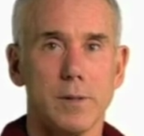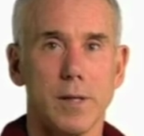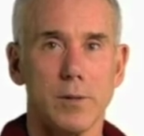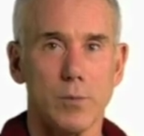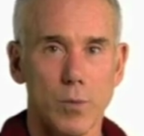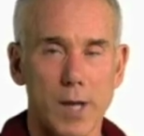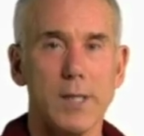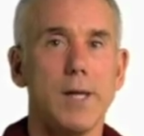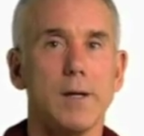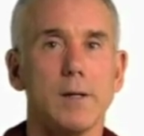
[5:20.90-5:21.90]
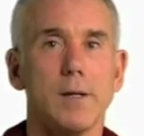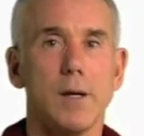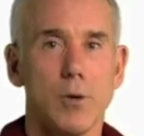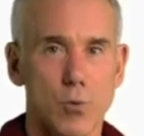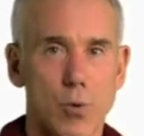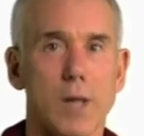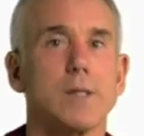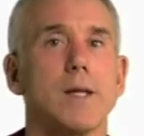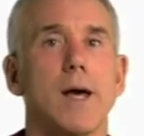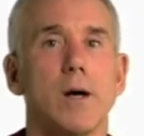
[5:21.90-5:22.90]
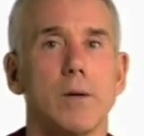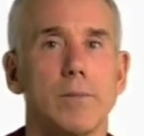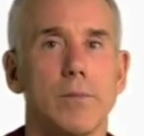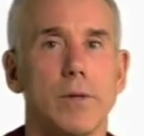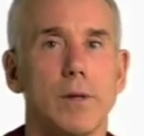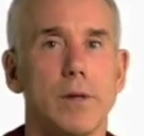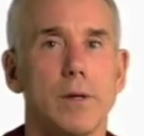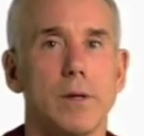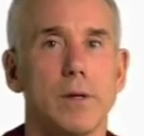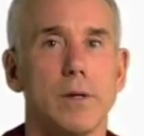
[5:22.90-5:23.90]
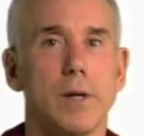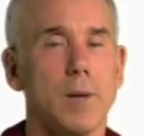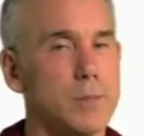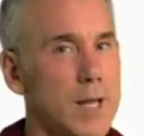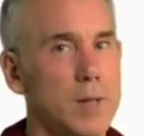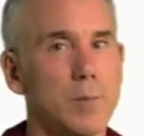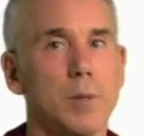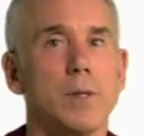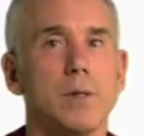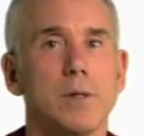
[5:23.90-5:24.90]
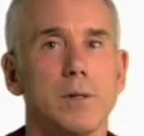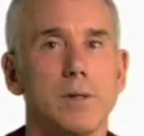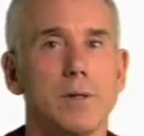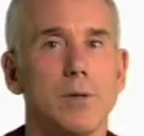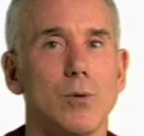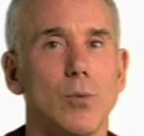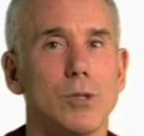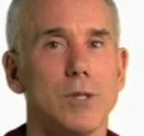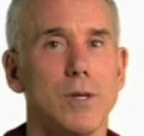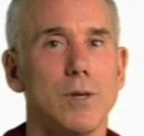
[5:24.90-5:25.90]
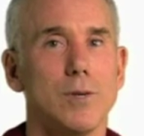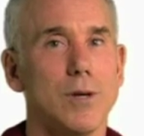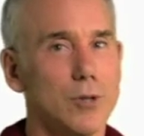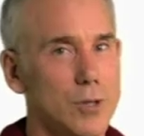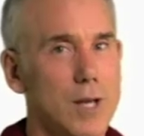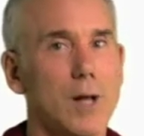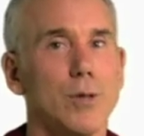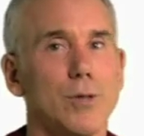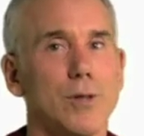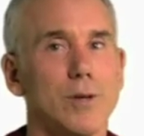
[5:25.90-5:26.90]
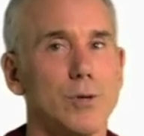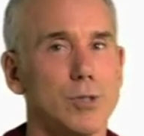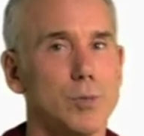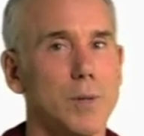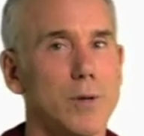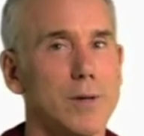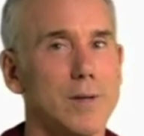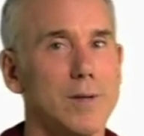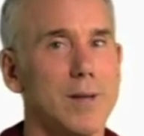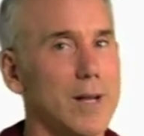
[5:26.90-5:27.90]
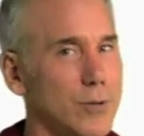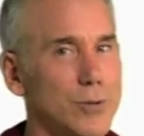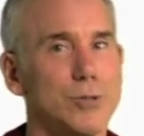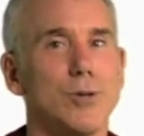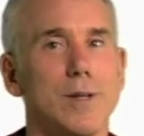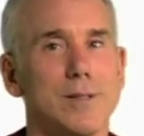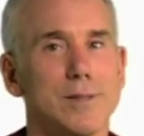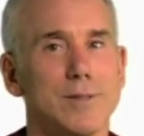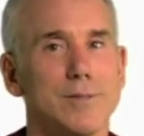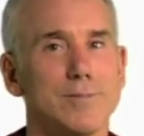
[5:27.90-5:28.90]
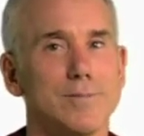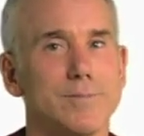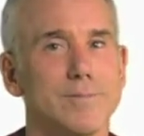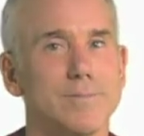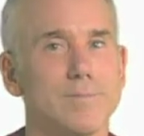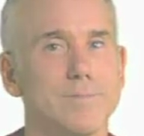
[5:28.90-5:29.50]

And right here, right now, I'm Dan Millman, wishing you good health, good spirit, and good journeys.